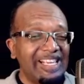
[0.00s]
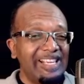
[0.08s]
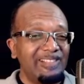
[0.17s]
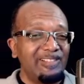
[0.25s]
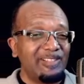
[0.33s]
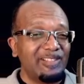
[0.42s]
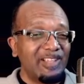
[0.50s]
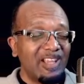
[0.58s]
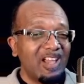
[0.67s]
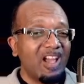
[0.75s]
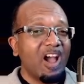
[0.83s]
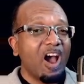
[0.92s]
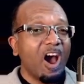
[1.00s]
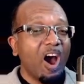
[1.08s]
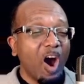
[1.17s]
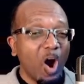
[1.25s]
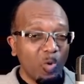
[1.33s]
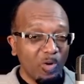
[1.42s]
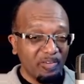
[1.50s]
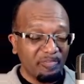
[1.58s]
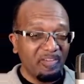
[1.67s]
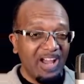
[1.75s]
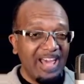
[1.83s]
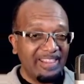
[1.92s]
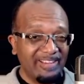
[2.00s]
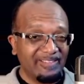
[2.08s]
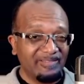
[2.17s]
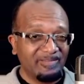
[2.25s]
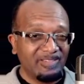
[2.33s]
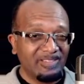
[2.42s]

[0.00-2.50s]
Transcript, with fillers: is our Father.